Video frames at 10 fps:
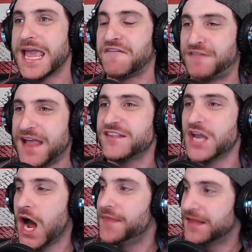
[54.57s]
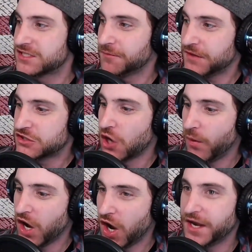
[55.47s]
If they deny that something's
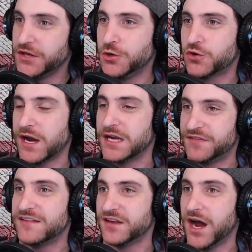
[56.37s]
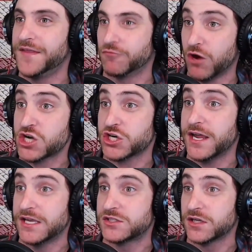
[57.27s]
going on in Ukraine, if they deny that
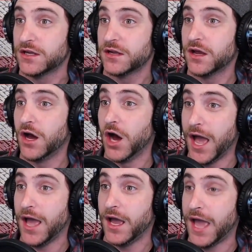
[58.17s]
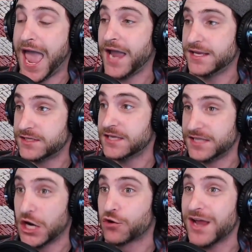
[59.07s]
Russia is, is, is
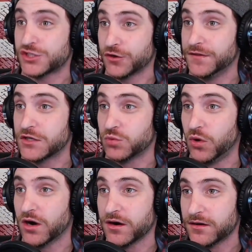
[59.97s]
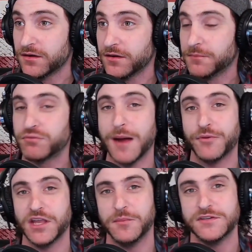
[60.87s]
the aggressor in this war,
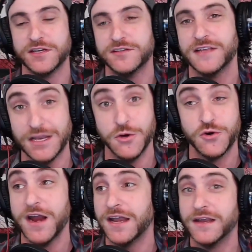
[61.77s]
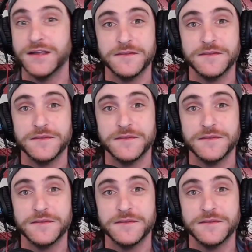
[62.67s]
property can be seized in Ukraine.